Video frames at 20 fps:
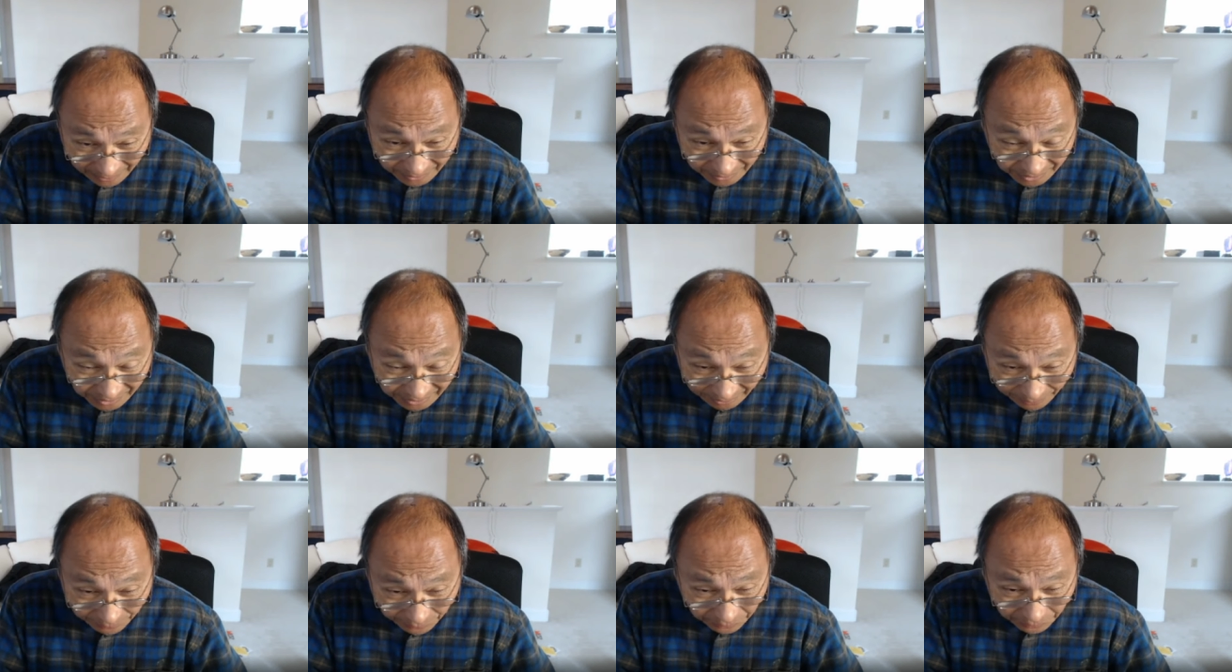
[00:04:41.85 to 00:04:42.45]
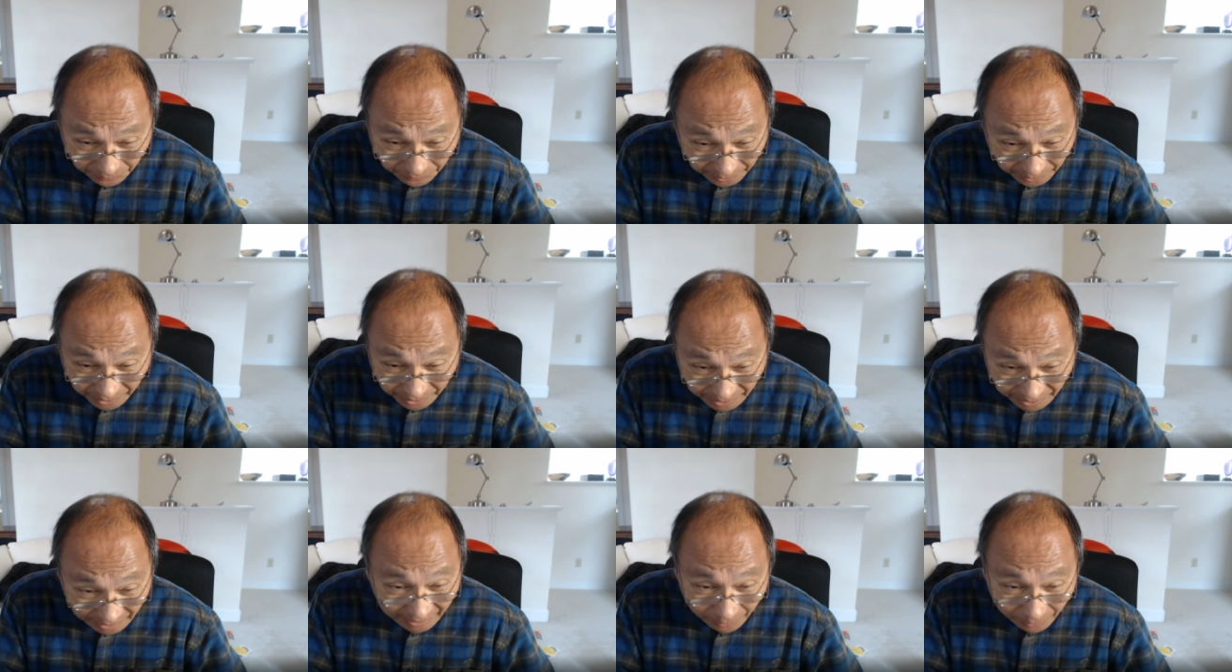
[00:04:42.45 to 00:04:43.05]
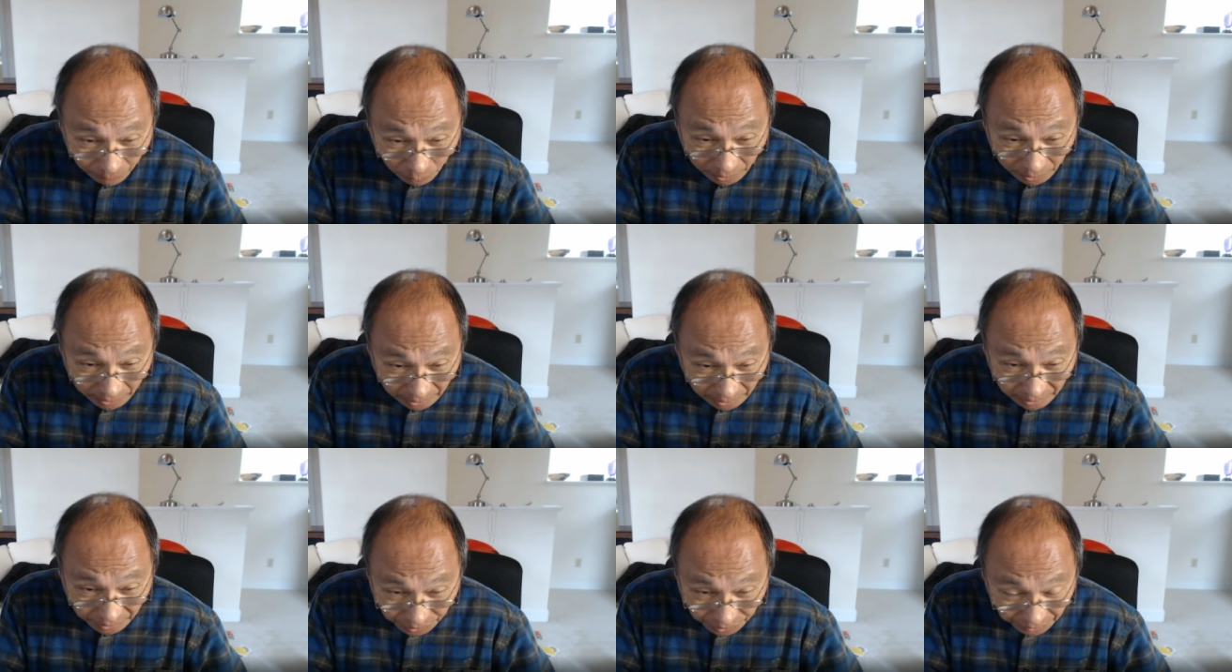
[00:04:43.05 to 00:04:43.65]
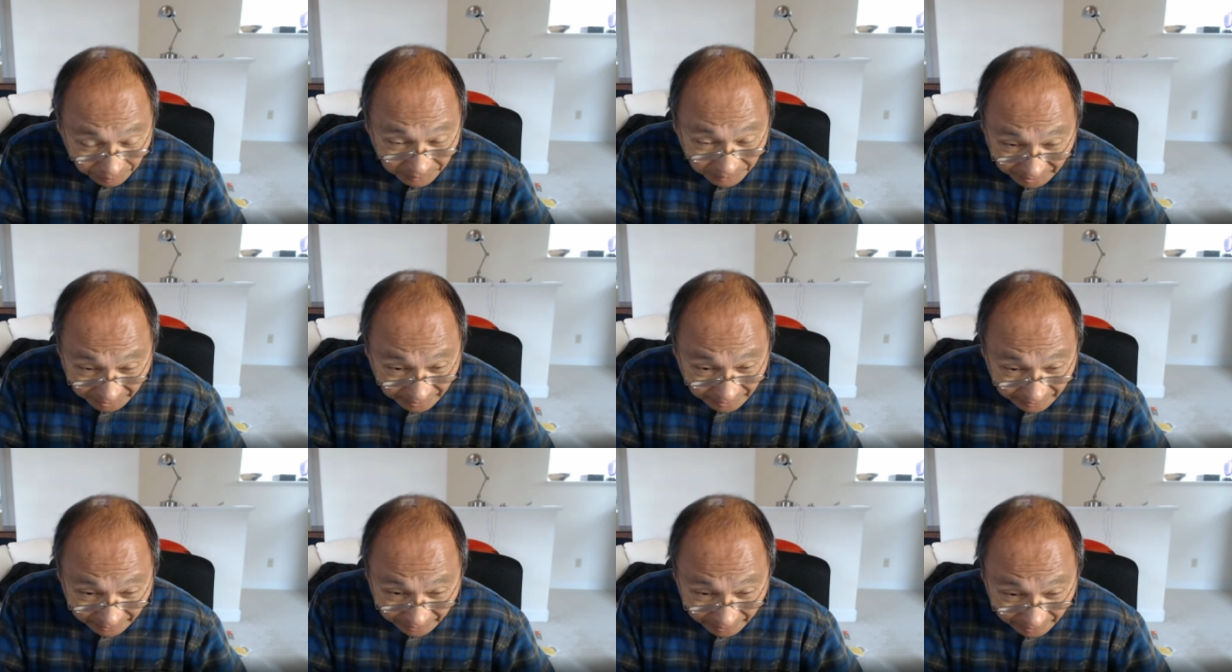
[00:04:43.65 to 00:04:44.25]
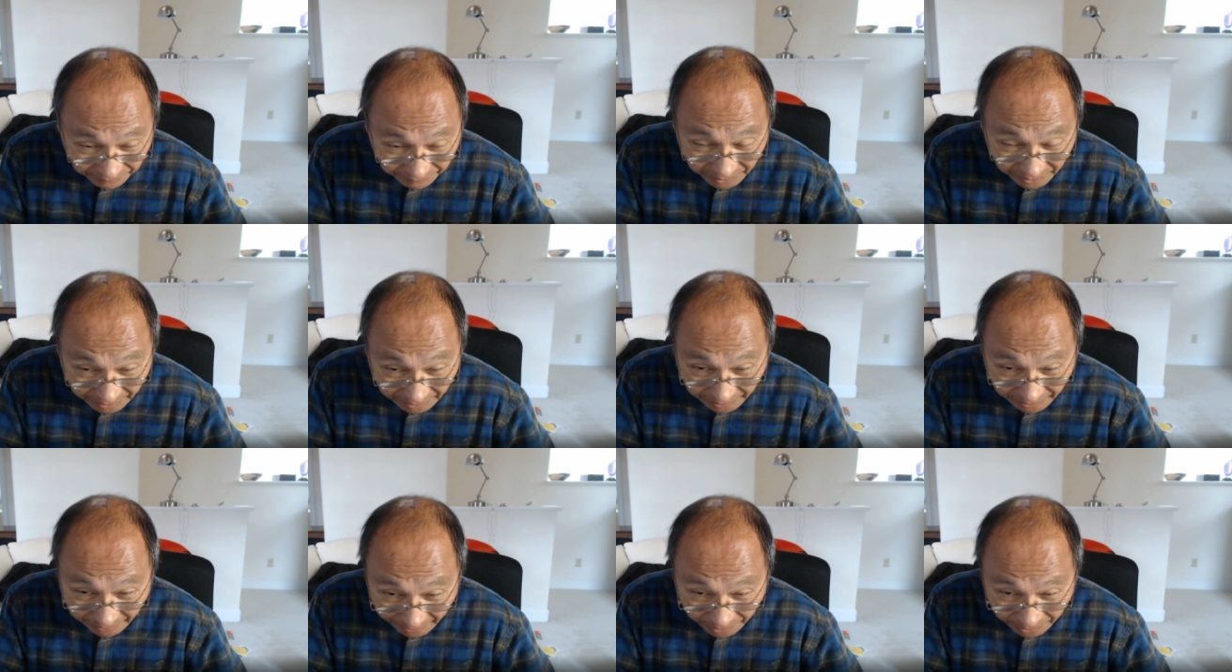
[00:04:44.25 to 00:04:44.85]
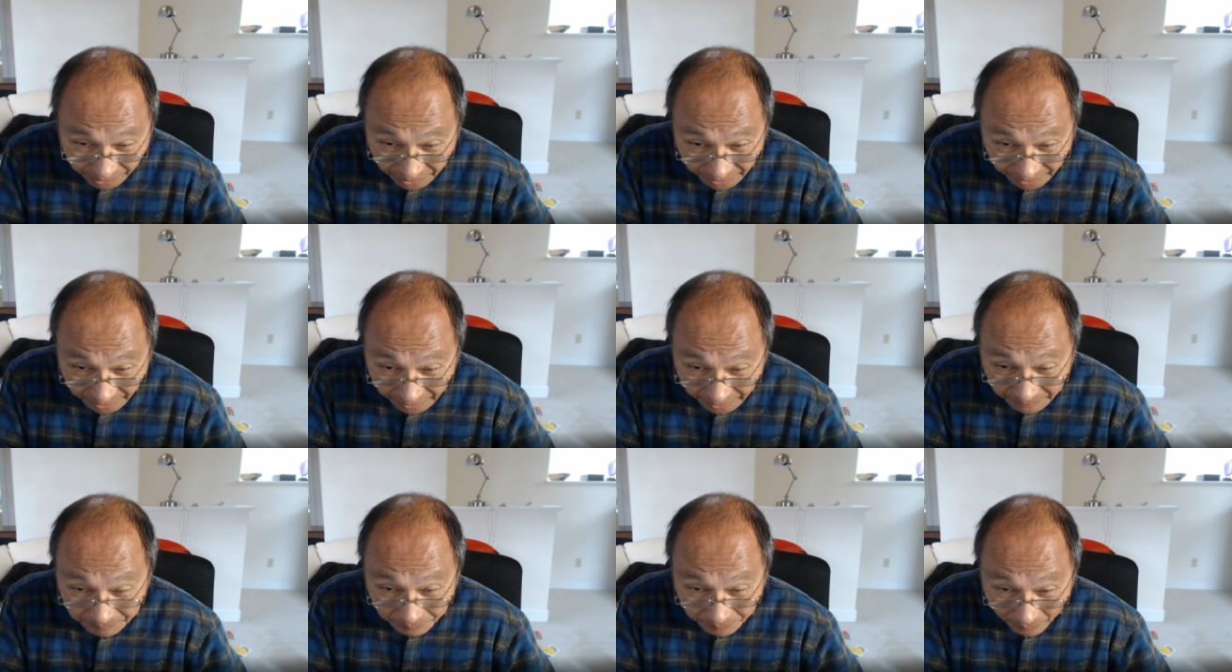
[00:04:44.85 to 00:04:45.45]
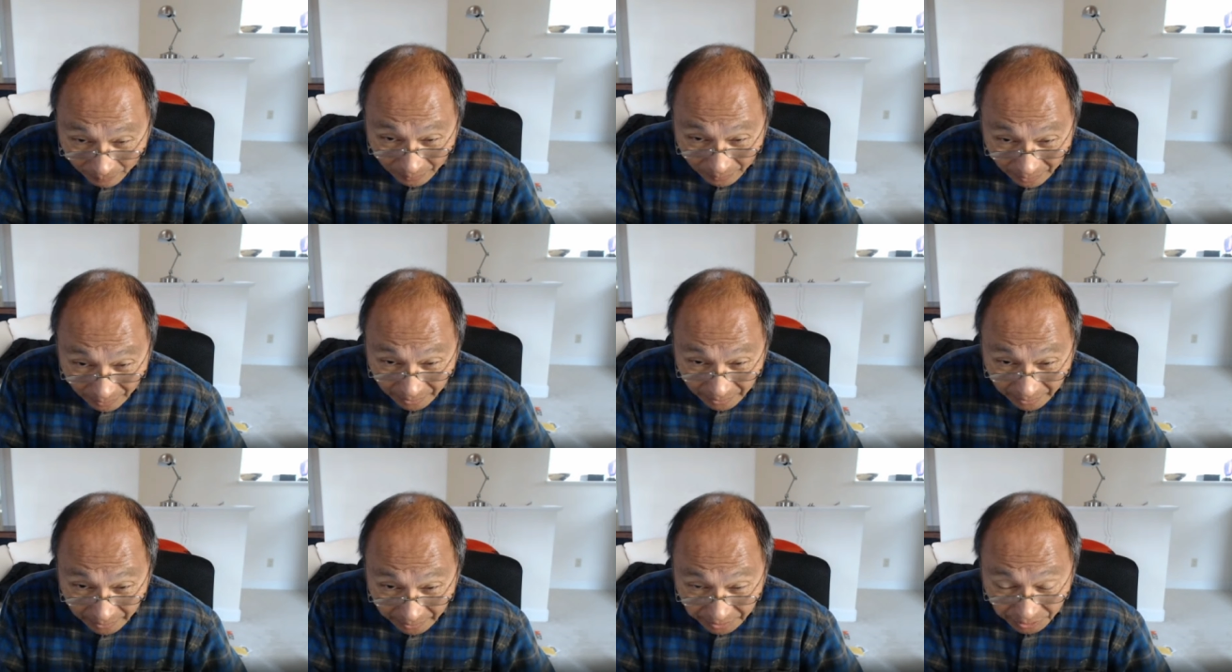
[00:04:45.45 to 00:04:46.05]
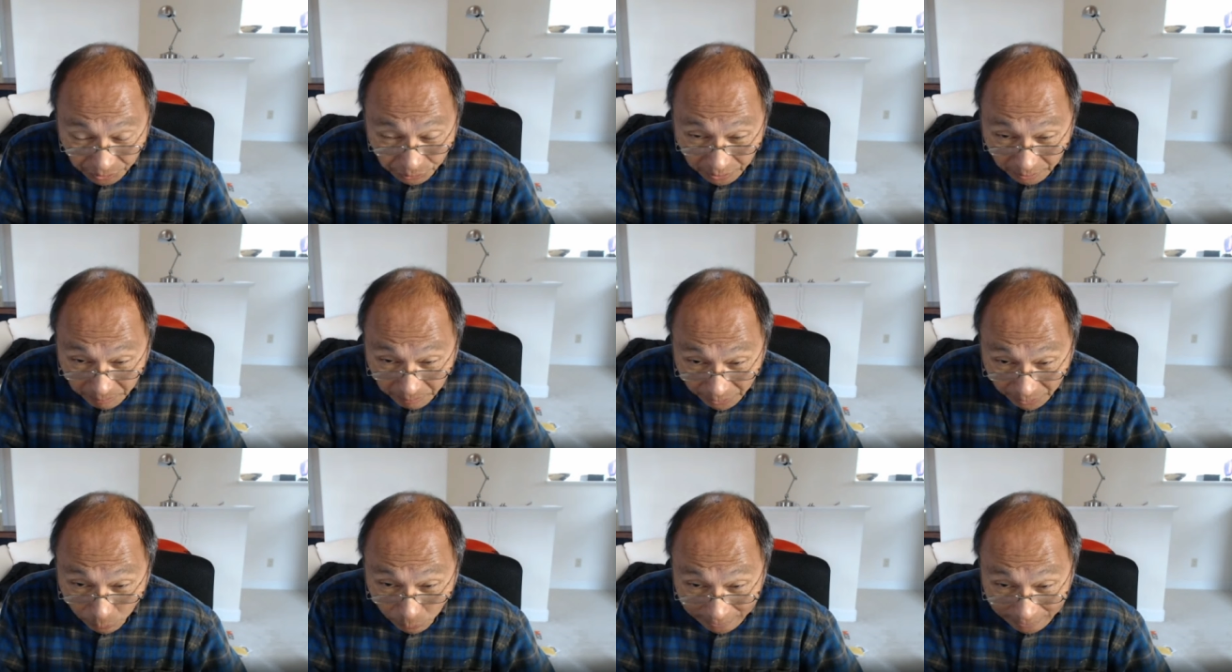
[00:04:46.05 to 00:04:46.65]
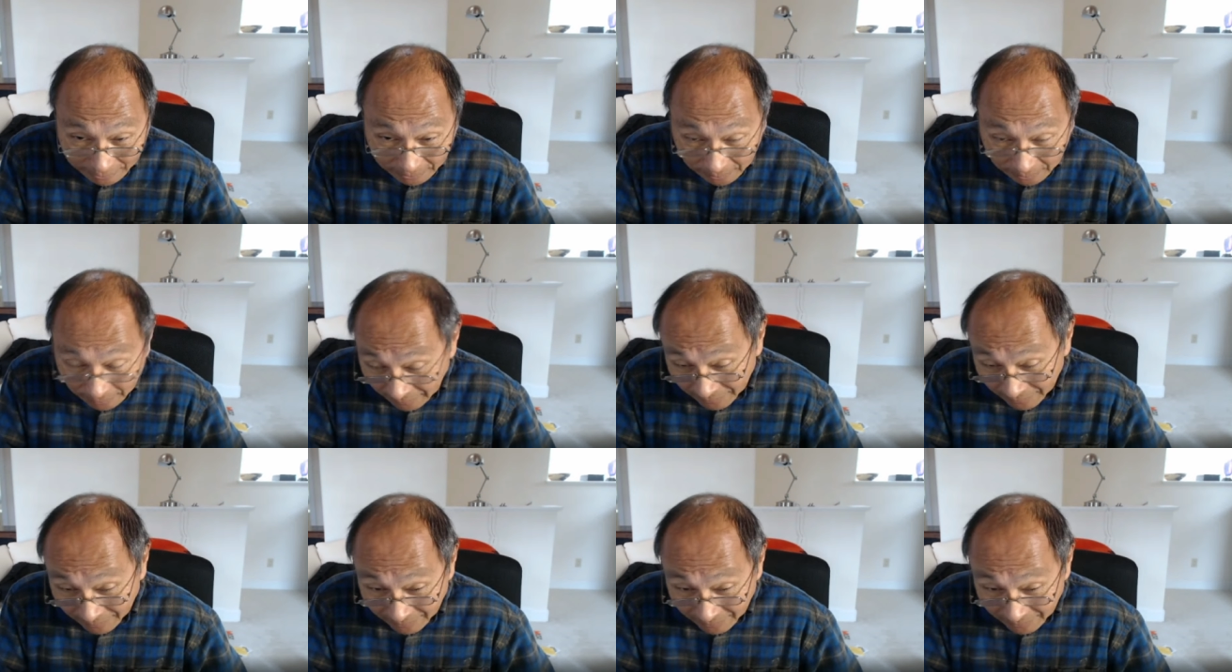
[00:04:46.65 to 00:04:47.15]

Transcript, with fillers: South Korea, Taiwan, Germany that have done actually uh, extremely well.